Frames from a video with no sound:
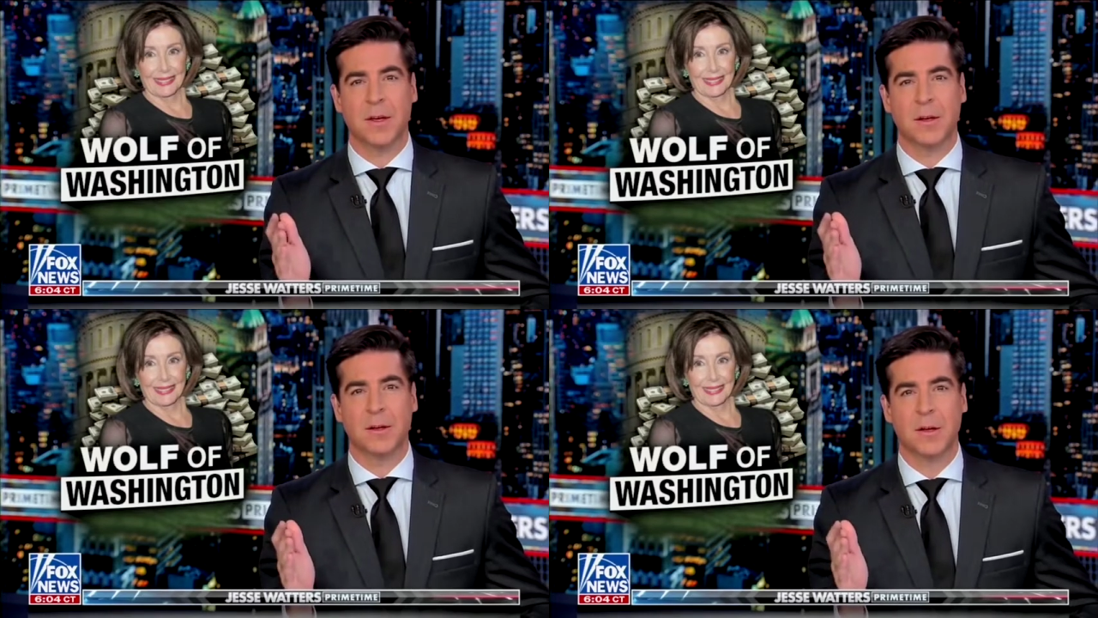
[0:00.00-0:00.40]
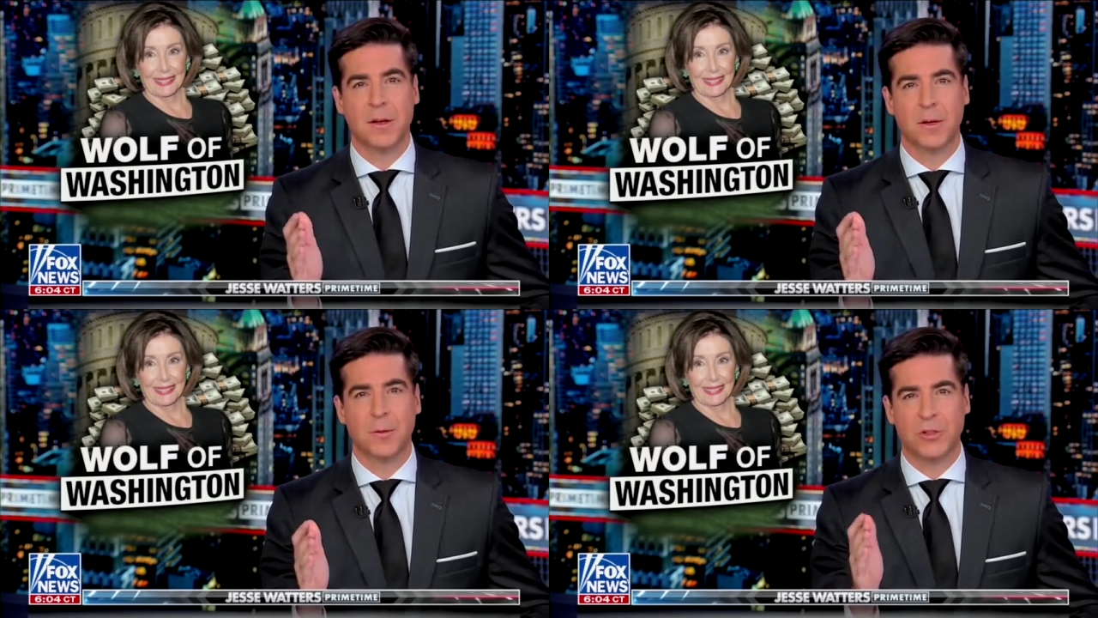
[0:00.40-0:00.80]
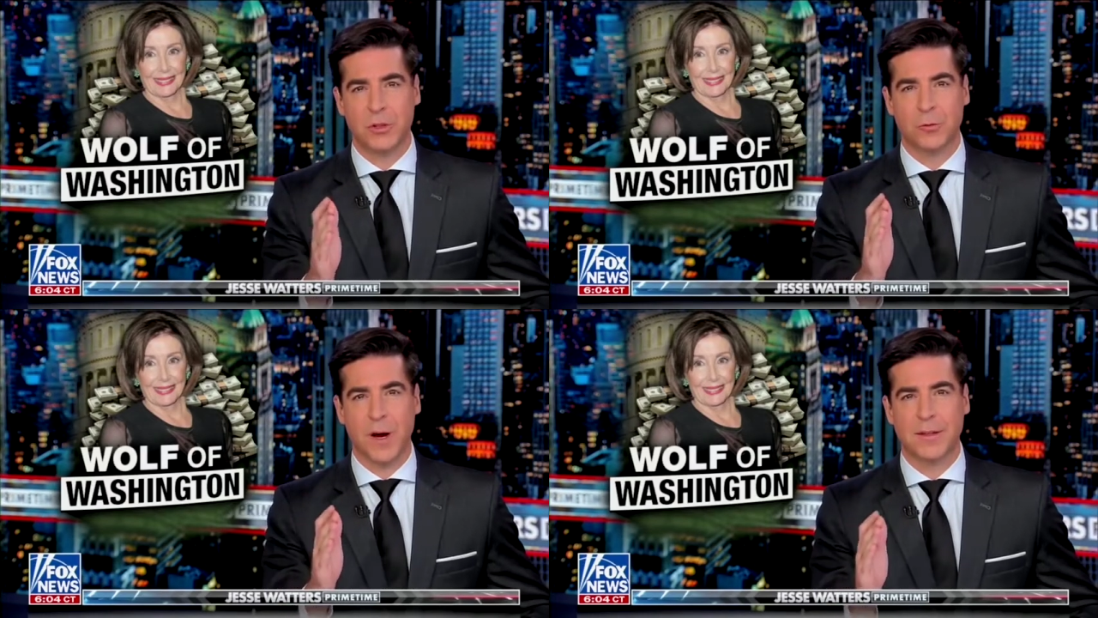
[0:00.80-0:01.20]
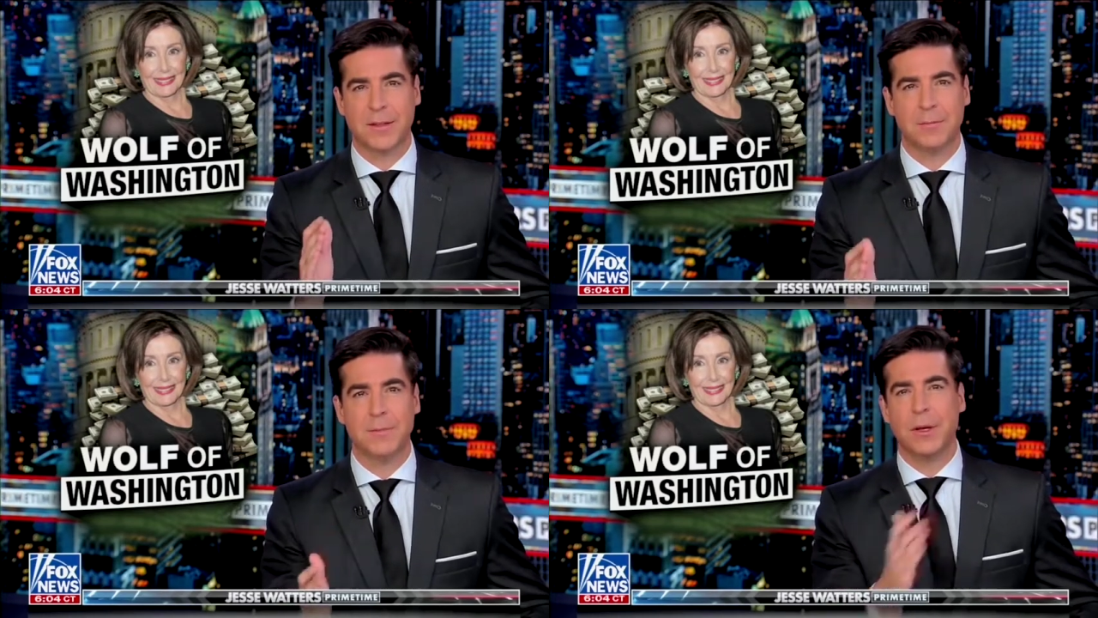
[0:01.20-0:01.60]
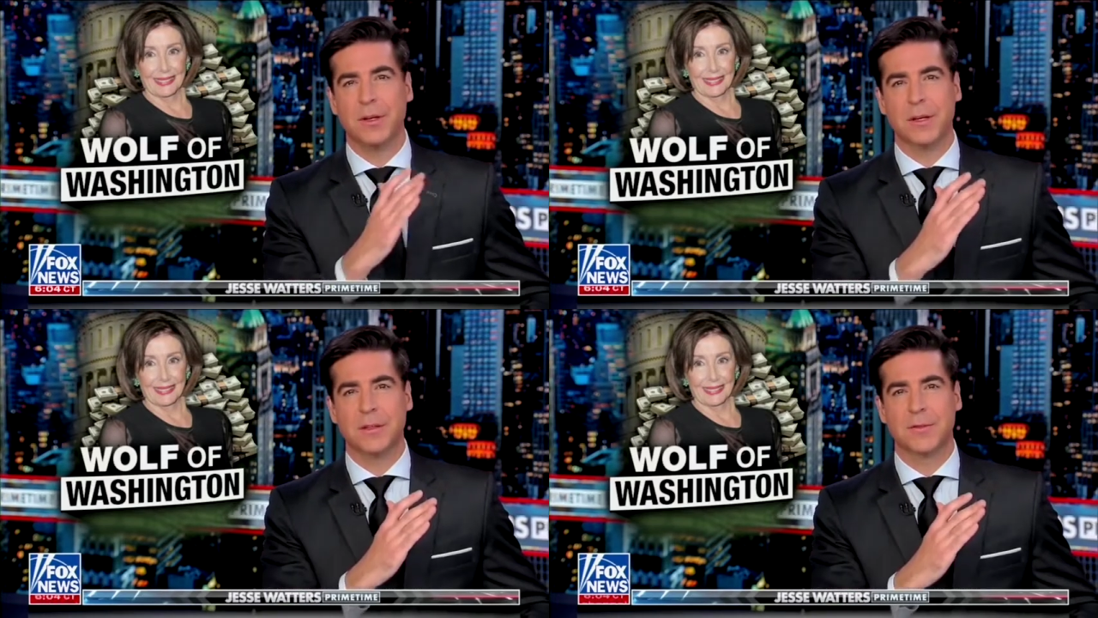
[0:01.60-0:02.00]
Speaker 1: thing when she raked in
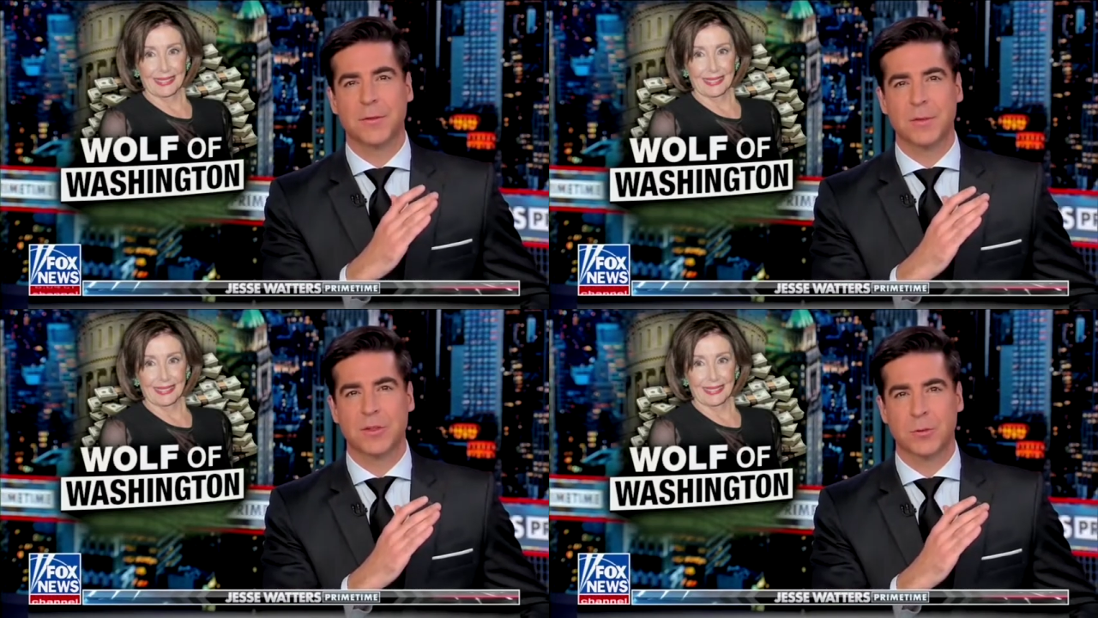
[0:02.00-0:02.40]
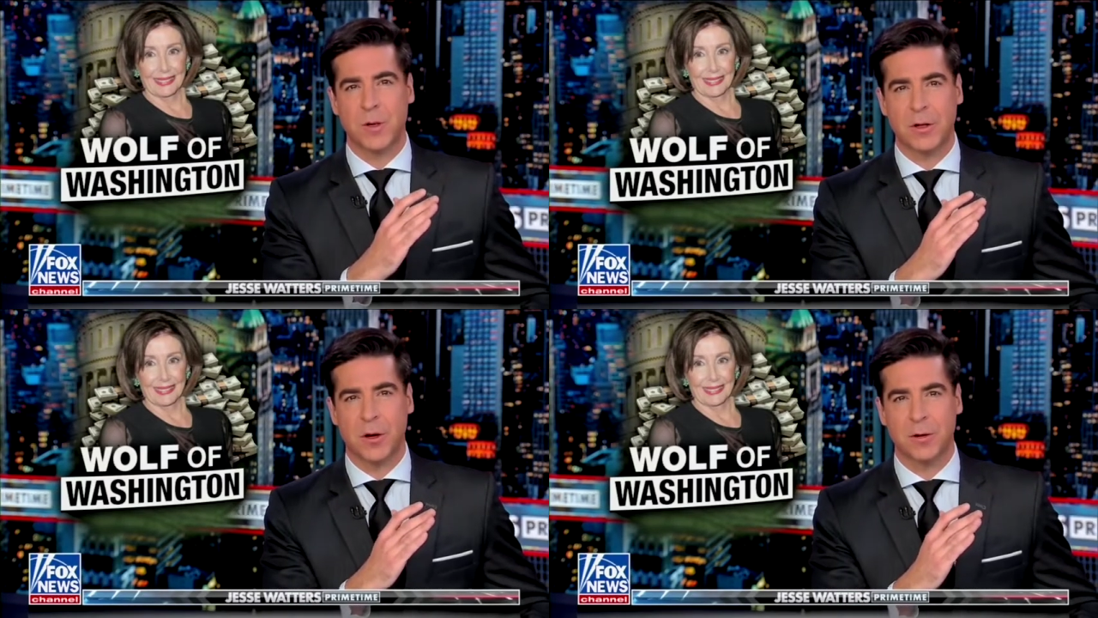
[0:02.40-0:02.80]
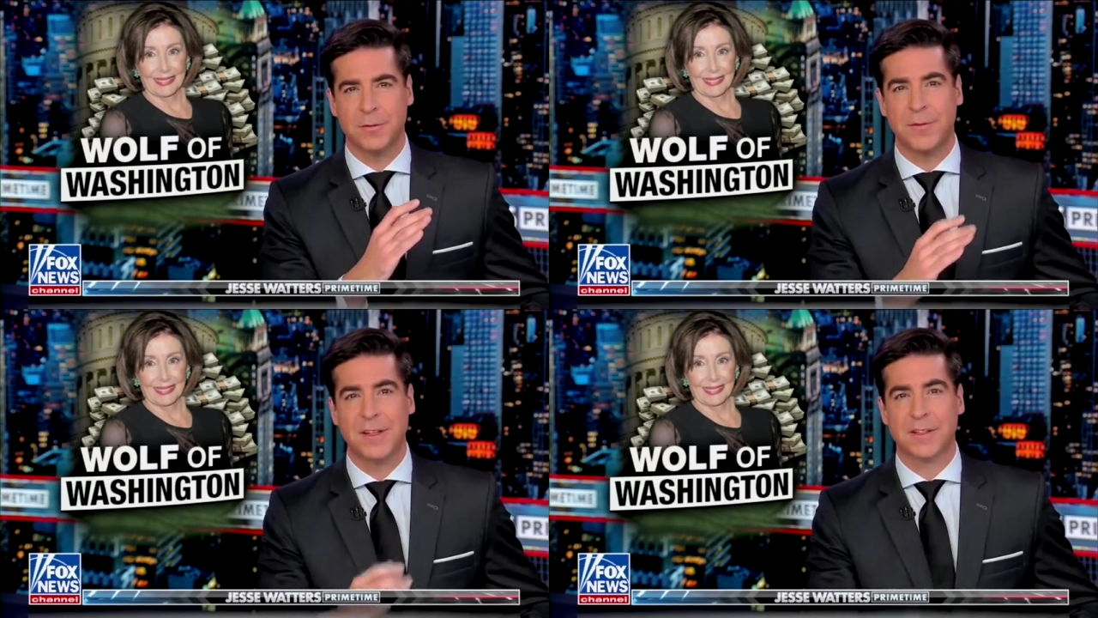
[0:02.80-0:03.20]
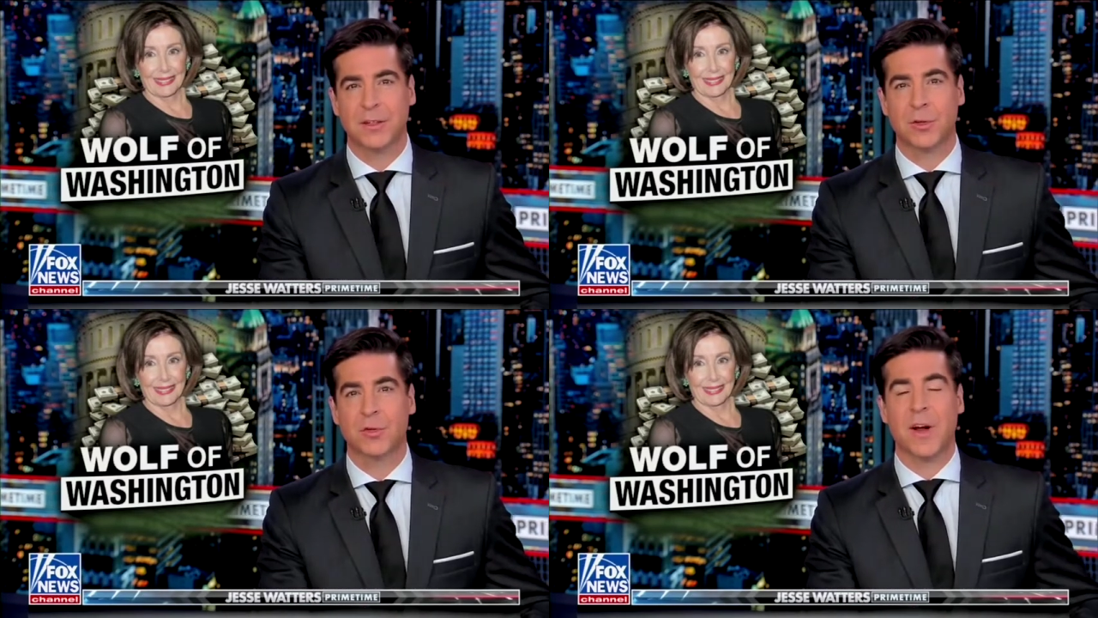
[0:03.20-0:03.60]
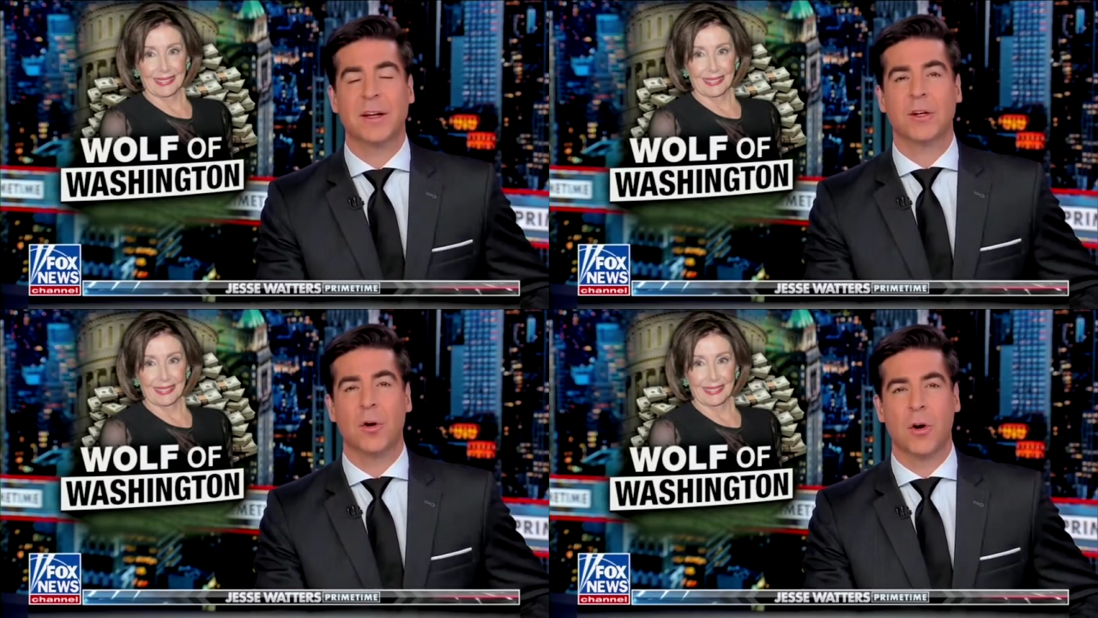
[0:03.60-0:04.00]
millions from a sweetheart Visa
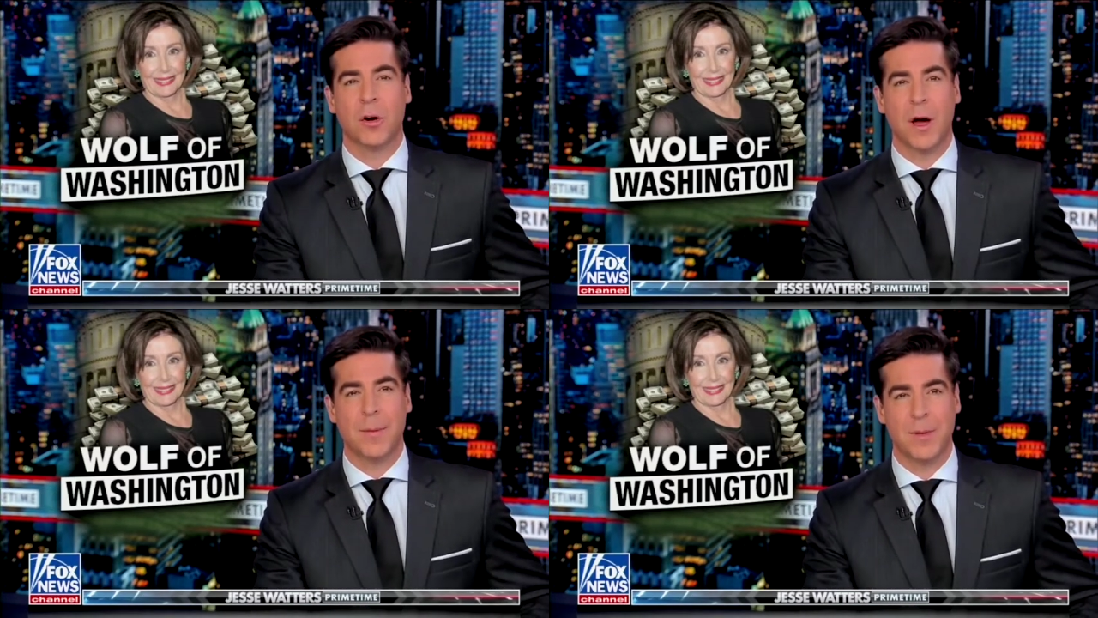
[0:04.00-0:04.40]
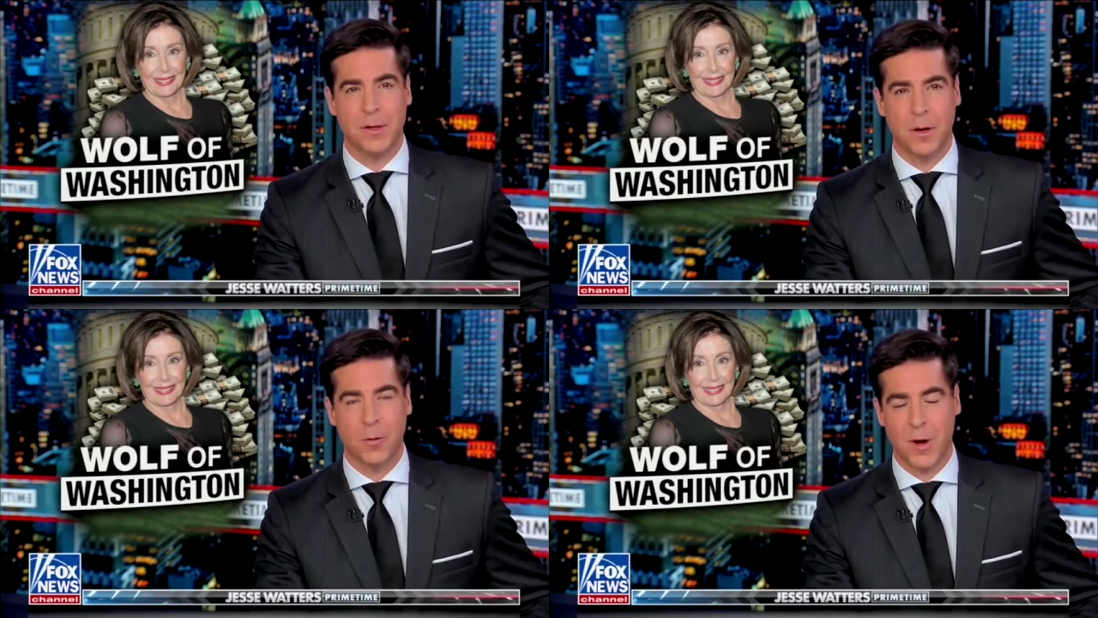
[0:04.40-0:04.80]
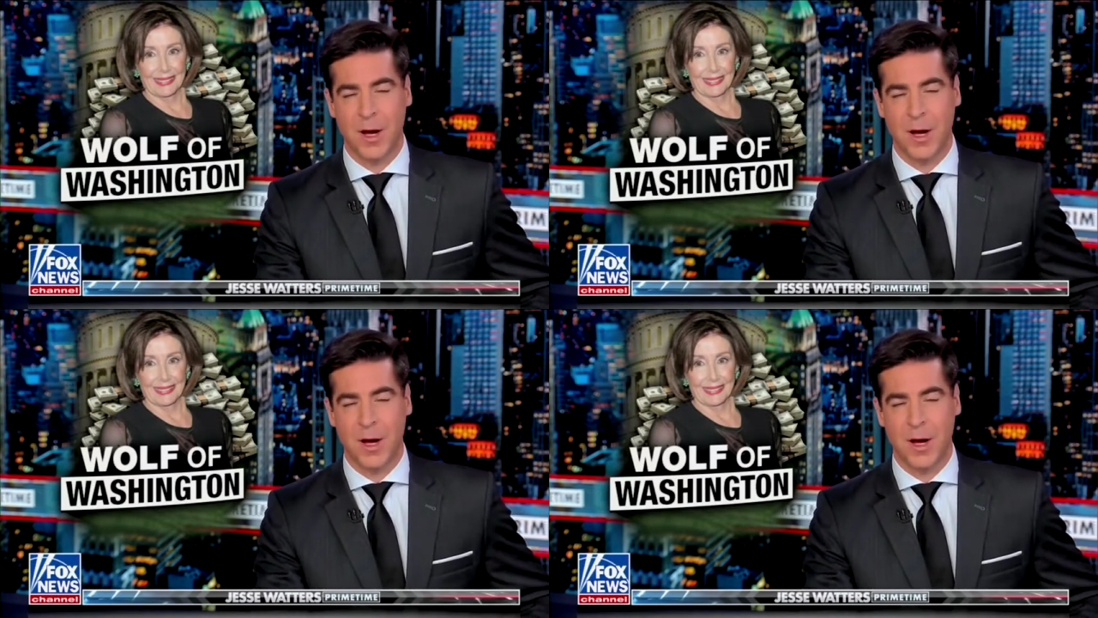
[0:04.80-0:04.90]
credit card IPO.